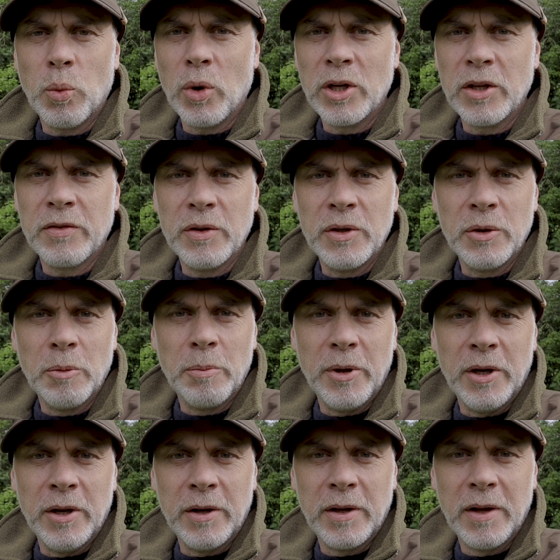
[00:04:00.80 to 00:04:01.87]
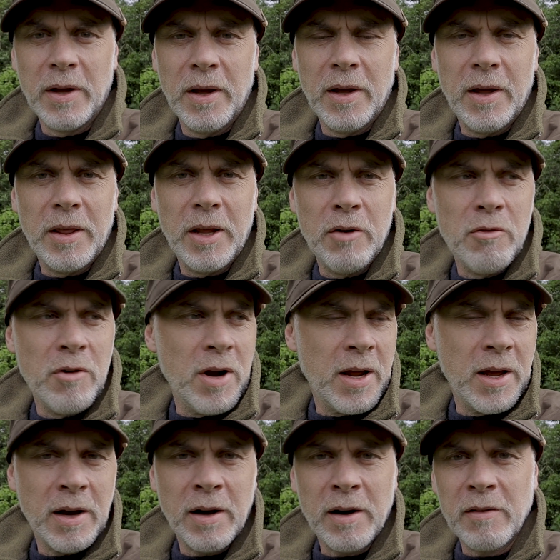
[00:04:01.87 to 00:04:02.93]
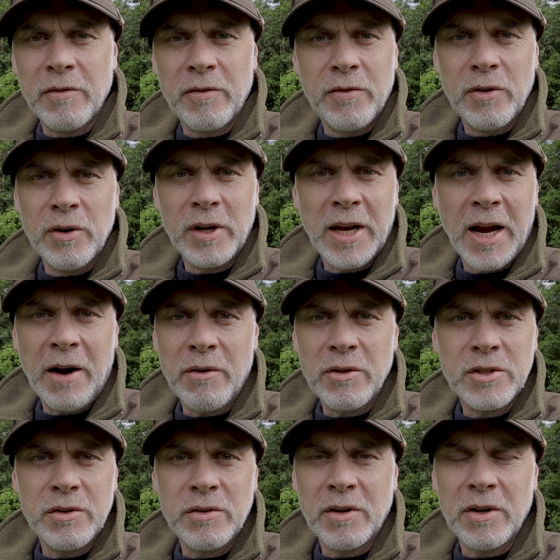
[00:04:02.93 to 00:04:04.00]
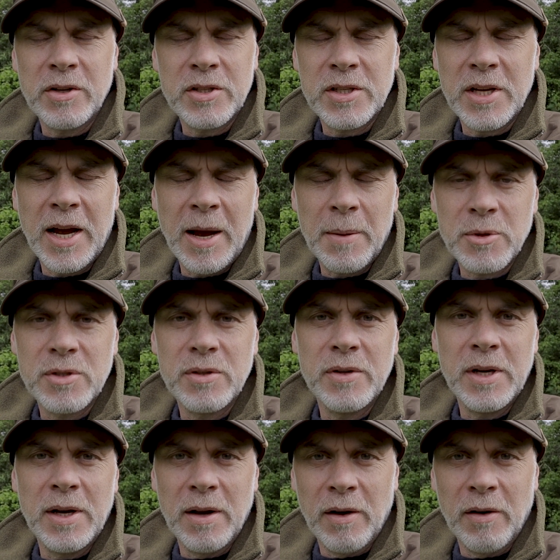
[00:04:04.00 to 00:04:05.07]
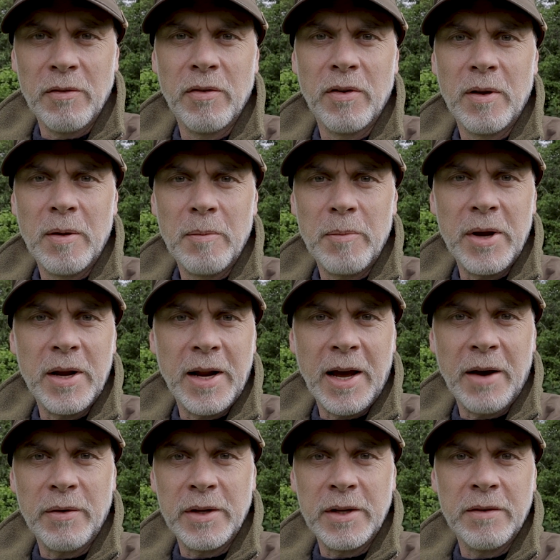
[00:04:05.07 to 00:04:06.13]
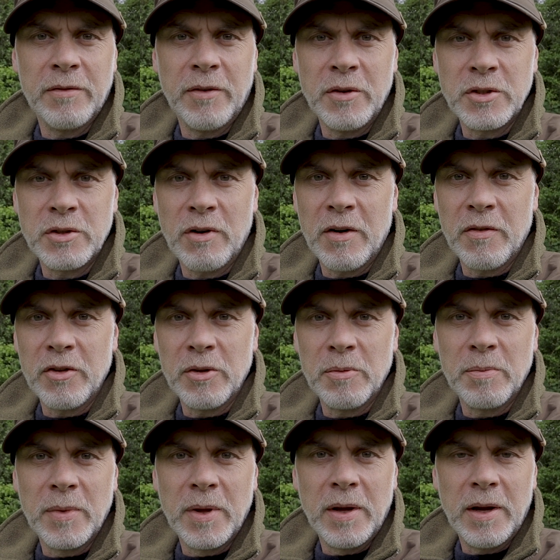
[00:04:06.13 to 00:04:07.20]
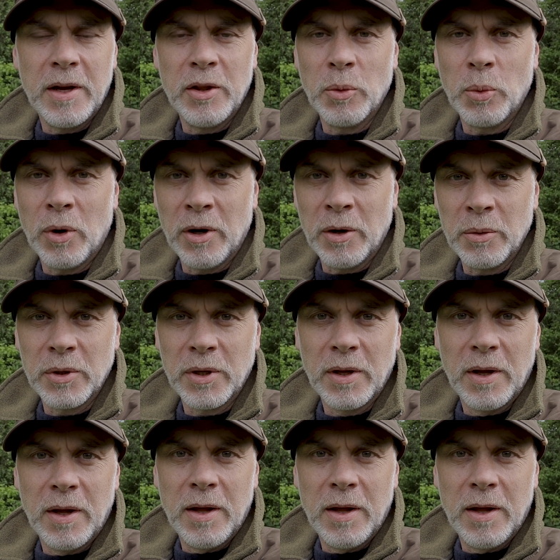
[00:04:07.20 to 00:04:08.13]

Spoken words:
a wonderful little bird. They really are full of character, and I just absolutely love being out here photographing them in the wild.